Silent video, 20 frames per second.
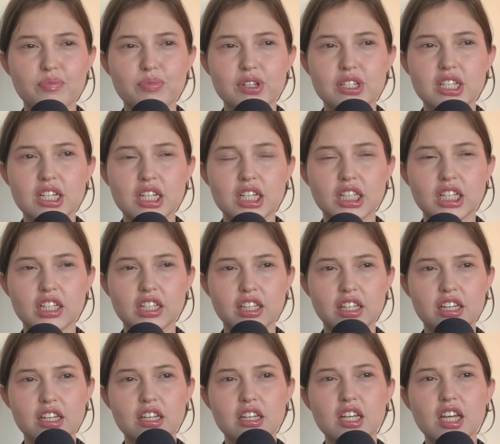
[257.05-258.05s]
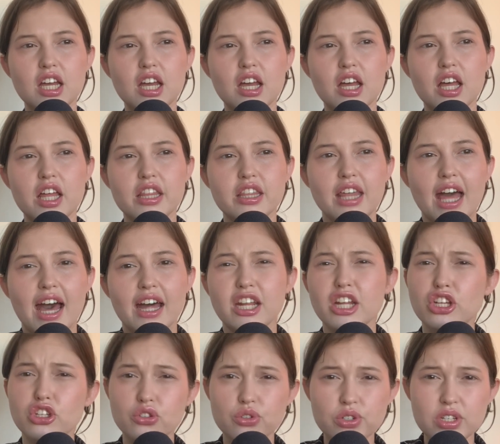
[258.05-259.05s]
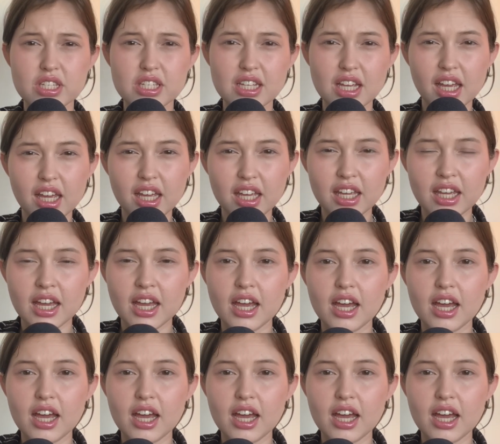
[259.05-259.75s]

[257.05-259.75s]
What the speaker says: particularly that interesting,